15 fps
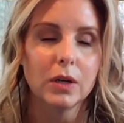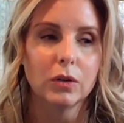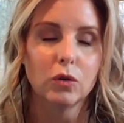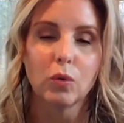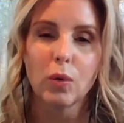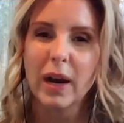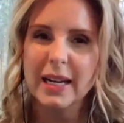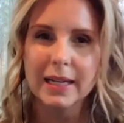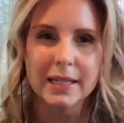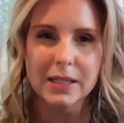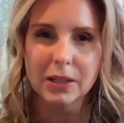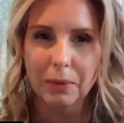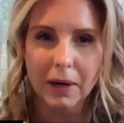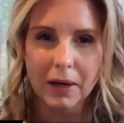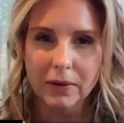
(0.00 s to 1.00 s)
grayness
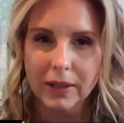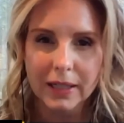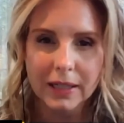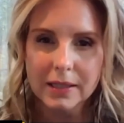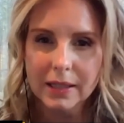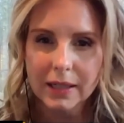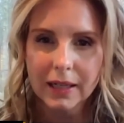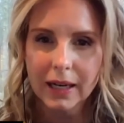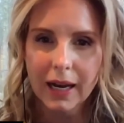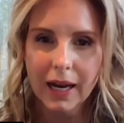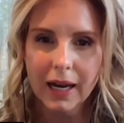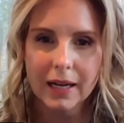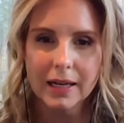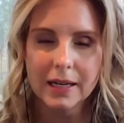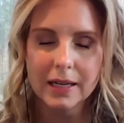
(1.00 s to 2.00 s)
around it
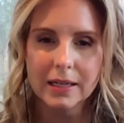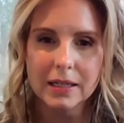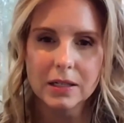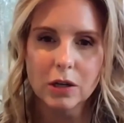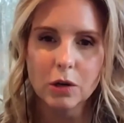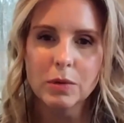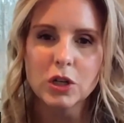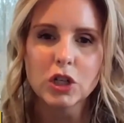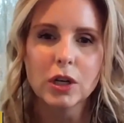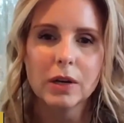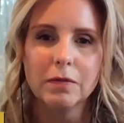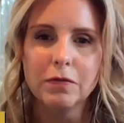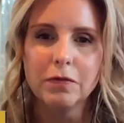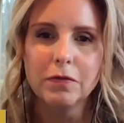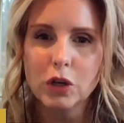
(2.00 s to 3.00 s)
and so much
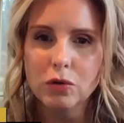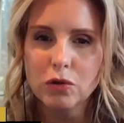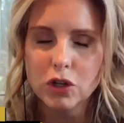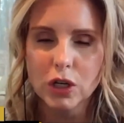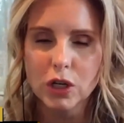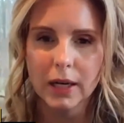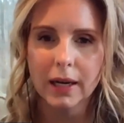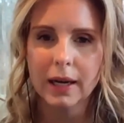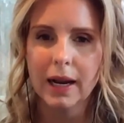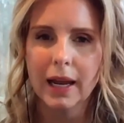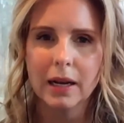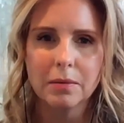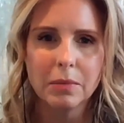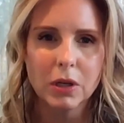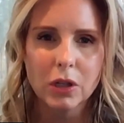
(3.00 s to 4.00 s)
confusion and
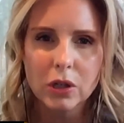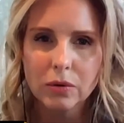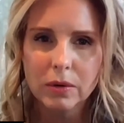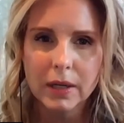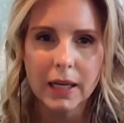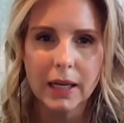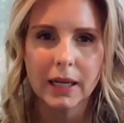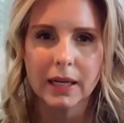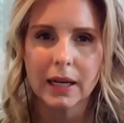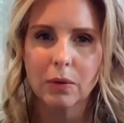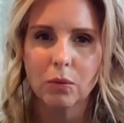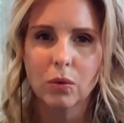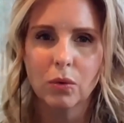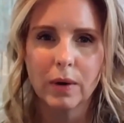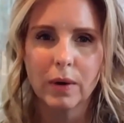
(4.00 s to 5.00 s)
ambiguity and
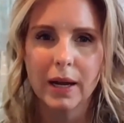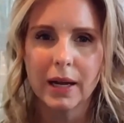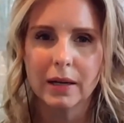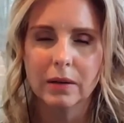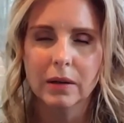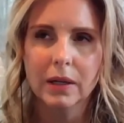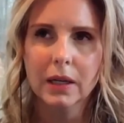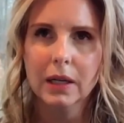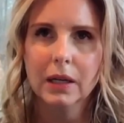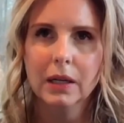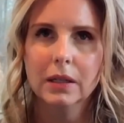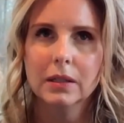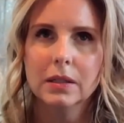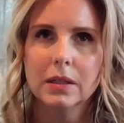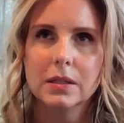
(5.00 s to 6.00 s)
and
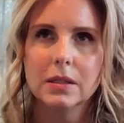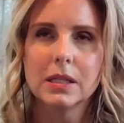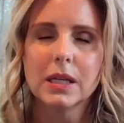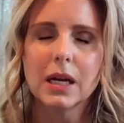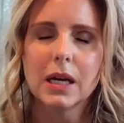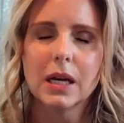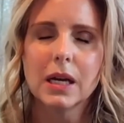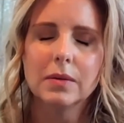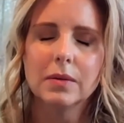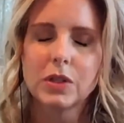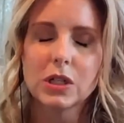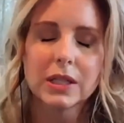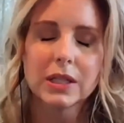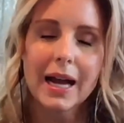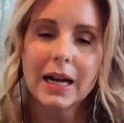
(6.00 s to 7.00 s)
this
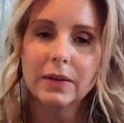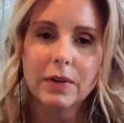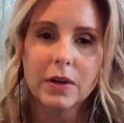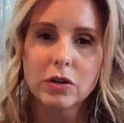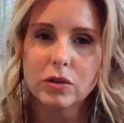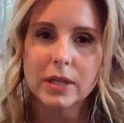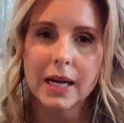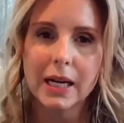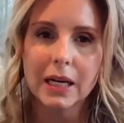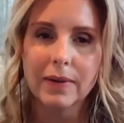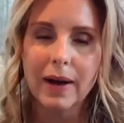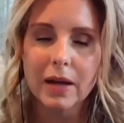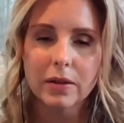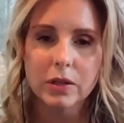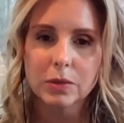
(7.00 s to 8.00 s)
just lack of understanding of
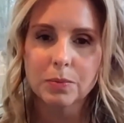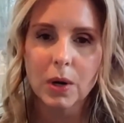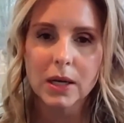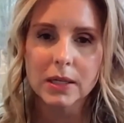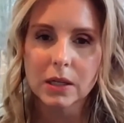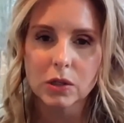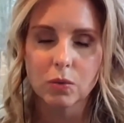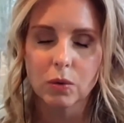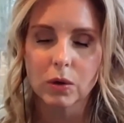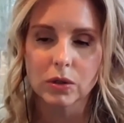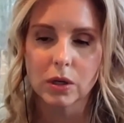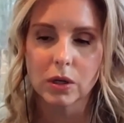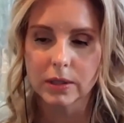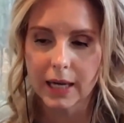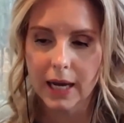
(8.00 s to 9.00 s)
how this process works
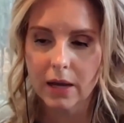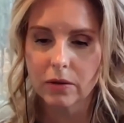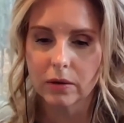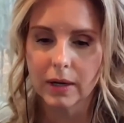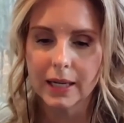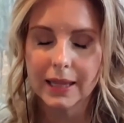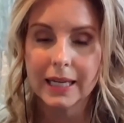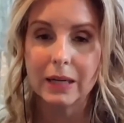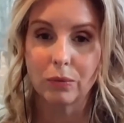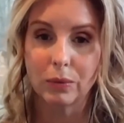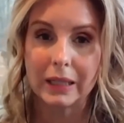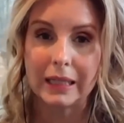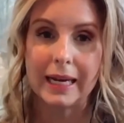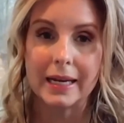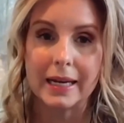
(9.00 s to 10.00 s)
altogether. I think it
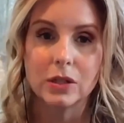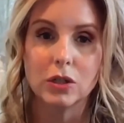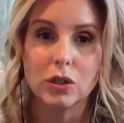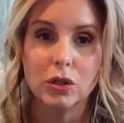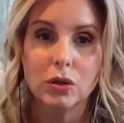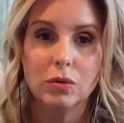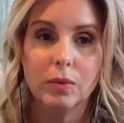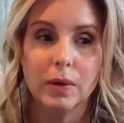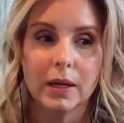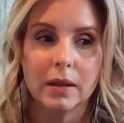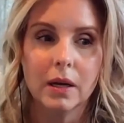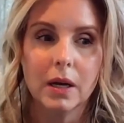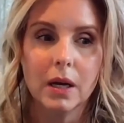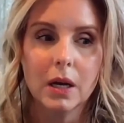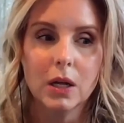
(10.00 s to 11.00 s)
really has to do with
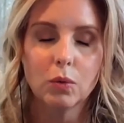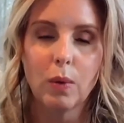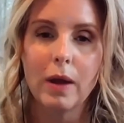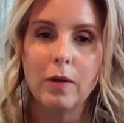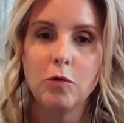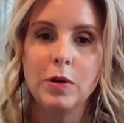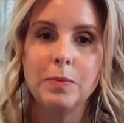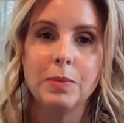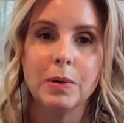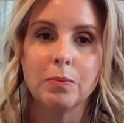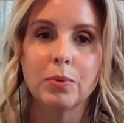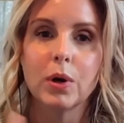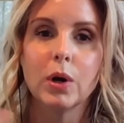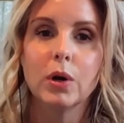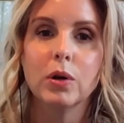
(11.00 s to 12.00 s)
the way we've been
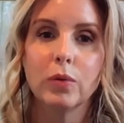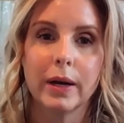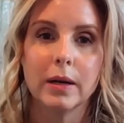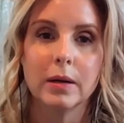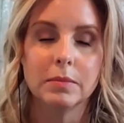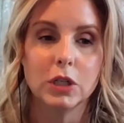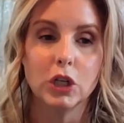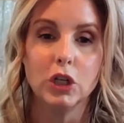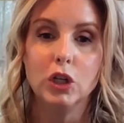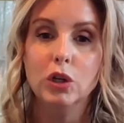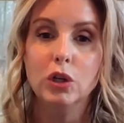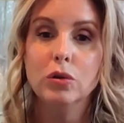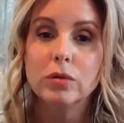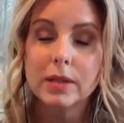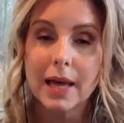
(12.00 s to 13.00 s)
programmed to
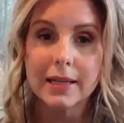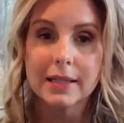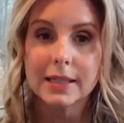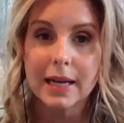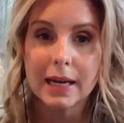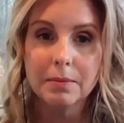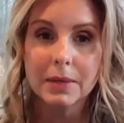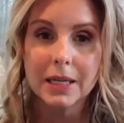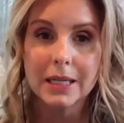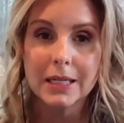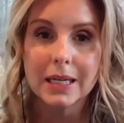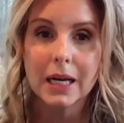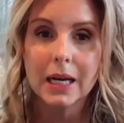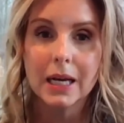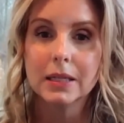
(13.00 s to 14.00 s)
use that statement
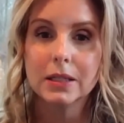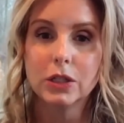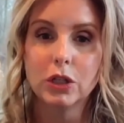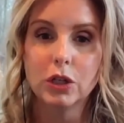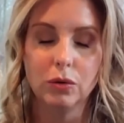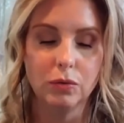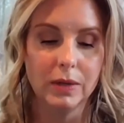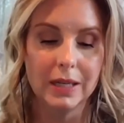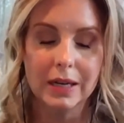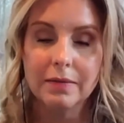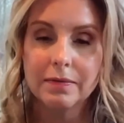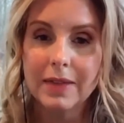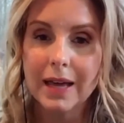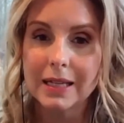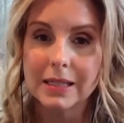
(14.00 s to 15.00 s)
to
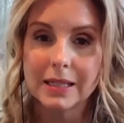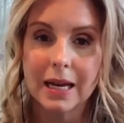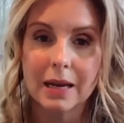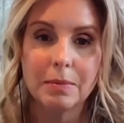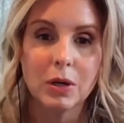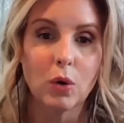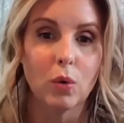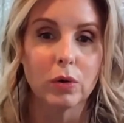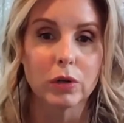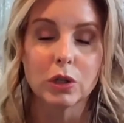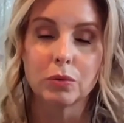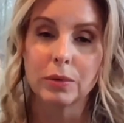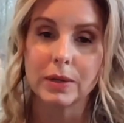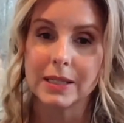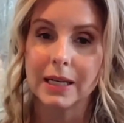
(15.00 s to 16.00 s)
give that statement or
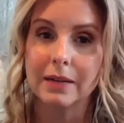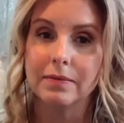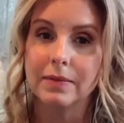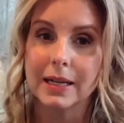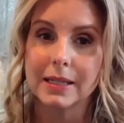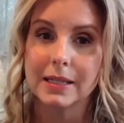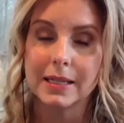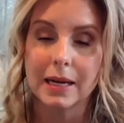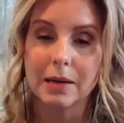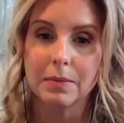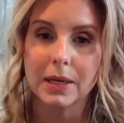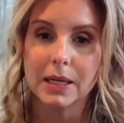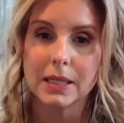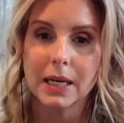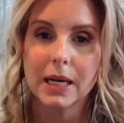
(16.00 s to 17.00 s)
to receive that
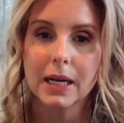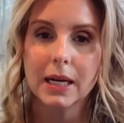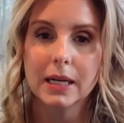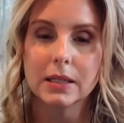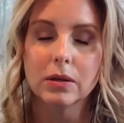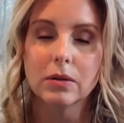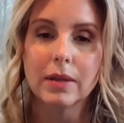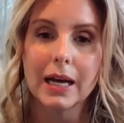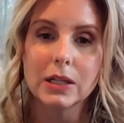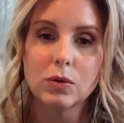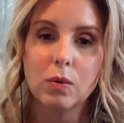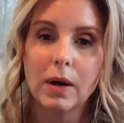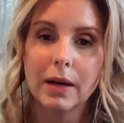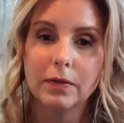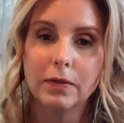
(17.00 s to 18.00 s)
statement. And so that's
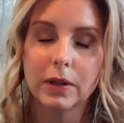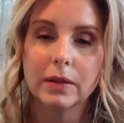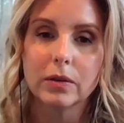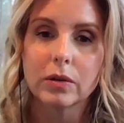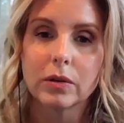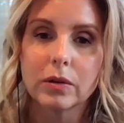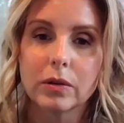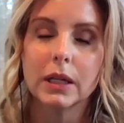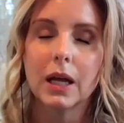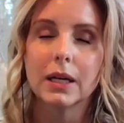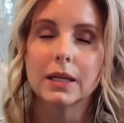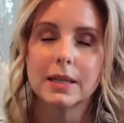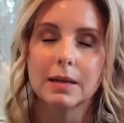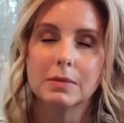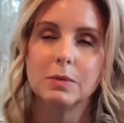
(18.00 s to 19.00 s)
why I there like there can a lot
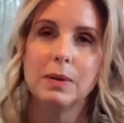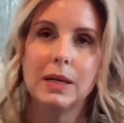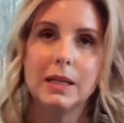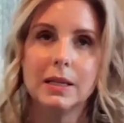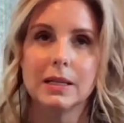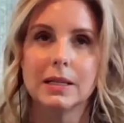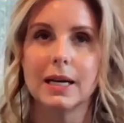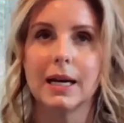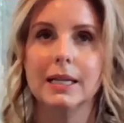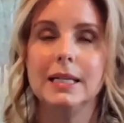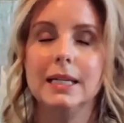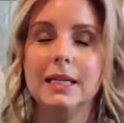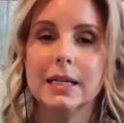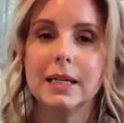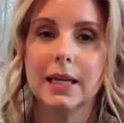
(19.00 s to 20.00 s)
of times be this
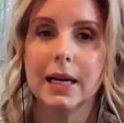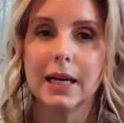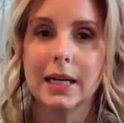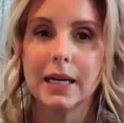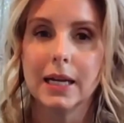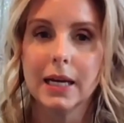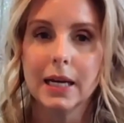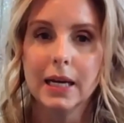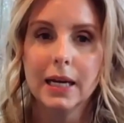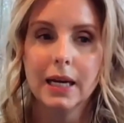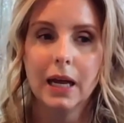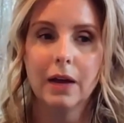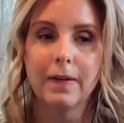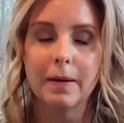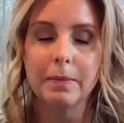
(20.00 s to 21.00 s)
idea that
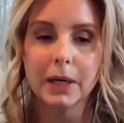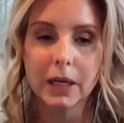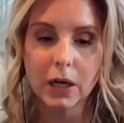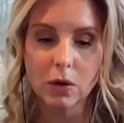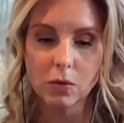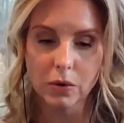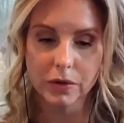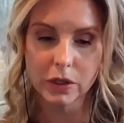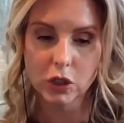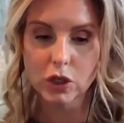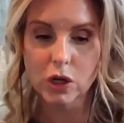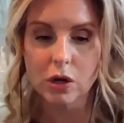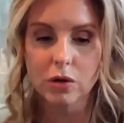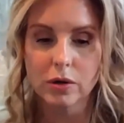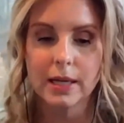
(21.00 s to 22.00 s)
if I'm going to go on this
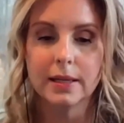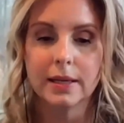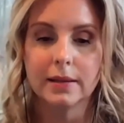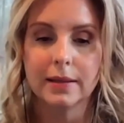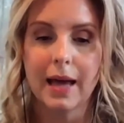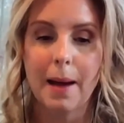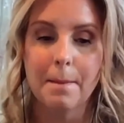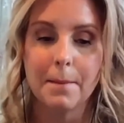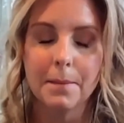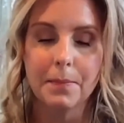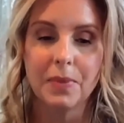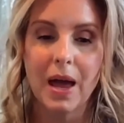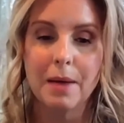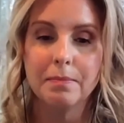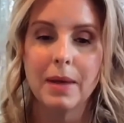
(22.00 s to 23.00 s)
journey, that that
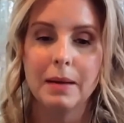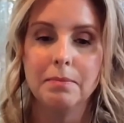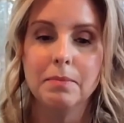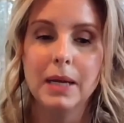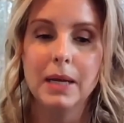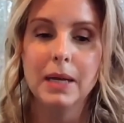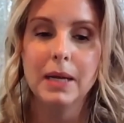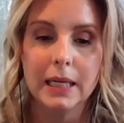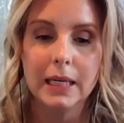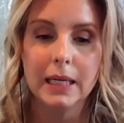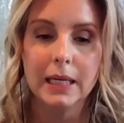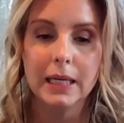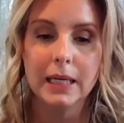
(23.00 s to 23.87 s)
that may mean